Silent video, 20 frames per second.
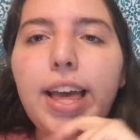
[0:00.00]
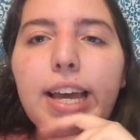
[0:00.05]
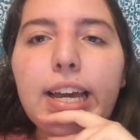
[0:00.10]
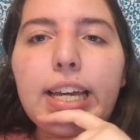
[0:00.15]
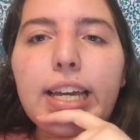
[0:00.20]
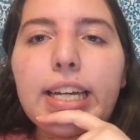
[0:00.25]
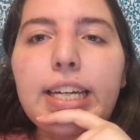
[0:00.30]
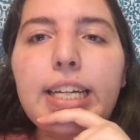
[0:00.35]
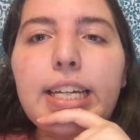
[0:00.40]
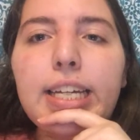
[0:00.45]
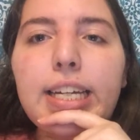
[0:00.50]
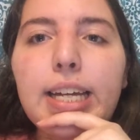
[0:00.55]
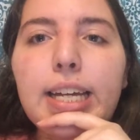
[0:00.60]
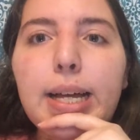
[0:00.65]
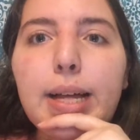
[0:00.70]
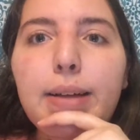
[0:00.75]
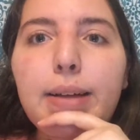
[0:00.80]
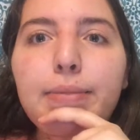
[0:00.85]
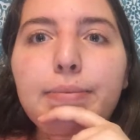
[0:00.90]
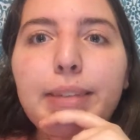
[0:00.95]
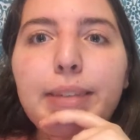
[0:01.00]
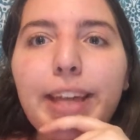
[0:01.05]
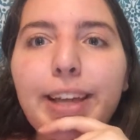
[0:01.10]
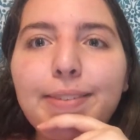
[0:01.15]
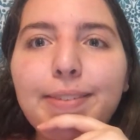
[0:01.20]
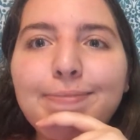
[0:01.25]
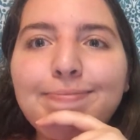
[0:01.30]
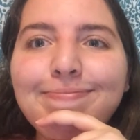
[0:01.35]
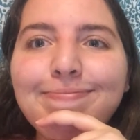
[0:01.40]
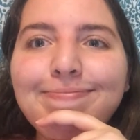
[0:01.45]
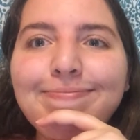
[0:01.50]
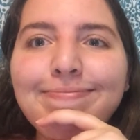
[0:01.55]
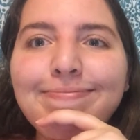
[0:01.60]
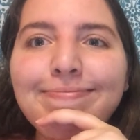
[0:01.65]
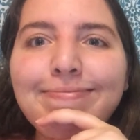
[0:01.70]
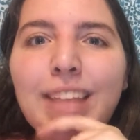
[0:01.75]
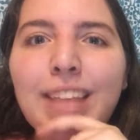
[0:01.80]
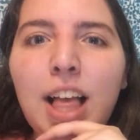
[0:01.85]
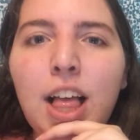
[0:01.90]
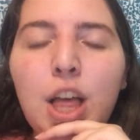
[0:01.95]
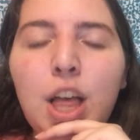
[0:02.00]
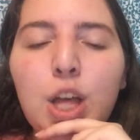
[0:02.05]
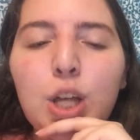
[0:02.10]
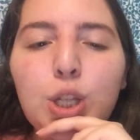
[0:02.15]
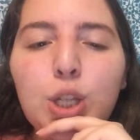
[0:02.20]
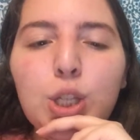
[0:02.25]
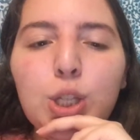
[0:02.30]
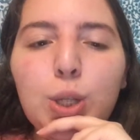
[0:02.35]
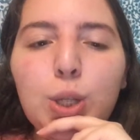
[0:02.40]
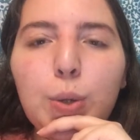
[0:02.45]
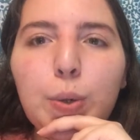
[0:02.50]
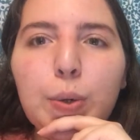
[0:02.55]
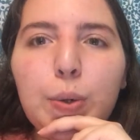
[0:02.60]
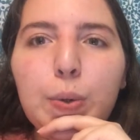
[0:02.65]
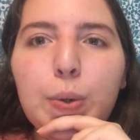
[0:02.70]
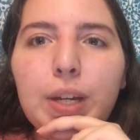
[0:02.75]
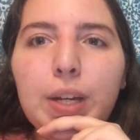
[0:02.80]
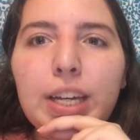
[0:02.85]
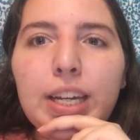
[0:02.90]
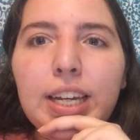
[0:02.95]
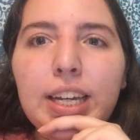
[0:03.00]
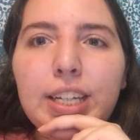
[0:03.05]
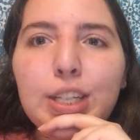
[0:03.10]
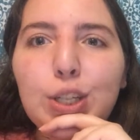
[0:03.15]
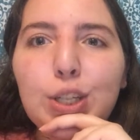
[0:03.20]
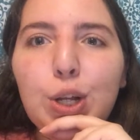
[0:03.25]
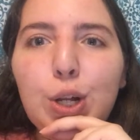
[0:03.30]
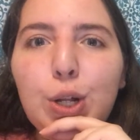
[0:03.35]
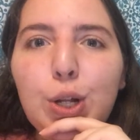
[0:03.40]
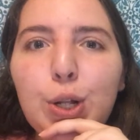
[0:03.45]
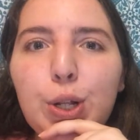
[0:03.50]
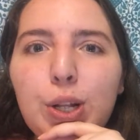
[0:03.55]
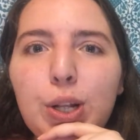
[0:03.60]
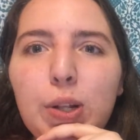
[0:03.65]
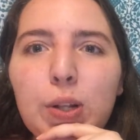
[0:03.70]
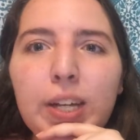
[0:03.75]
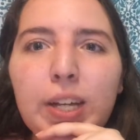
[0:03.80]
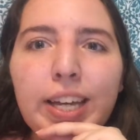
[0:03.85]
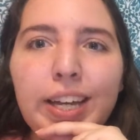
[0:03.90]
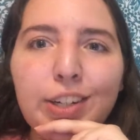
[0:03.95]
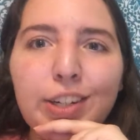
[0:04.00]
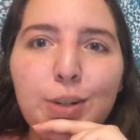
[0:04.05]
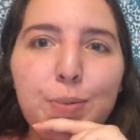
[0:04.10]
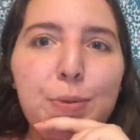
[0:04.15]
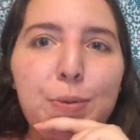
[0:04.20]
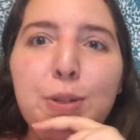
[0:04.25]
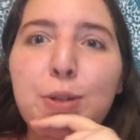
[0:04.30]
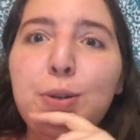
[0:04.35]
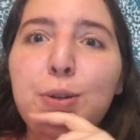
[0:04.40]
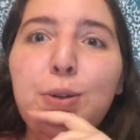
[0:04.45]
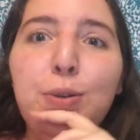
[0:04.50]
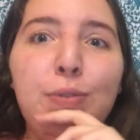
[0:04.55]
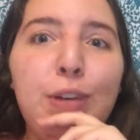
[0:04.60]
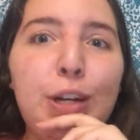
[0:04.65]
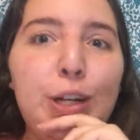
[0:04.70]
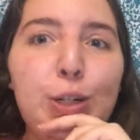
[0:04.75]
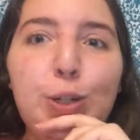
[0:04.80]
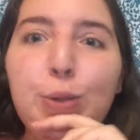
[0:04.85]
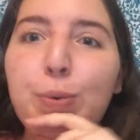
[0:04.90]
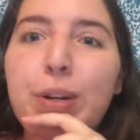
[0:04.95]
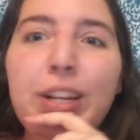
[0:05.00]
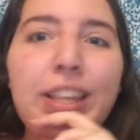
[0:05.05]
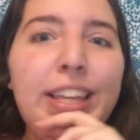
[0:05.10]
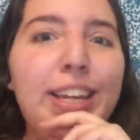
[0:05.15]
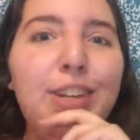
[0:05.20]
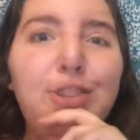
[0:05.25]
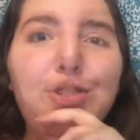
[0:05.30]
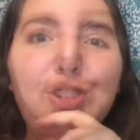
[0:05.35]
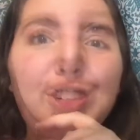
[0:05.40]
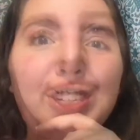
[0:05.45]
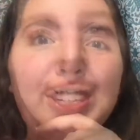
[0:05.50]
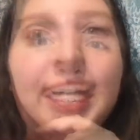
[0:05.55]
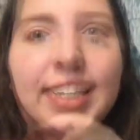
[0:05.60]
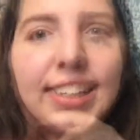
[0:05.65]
and yeah. So I guess I'll catch up with you if I do anything interesting.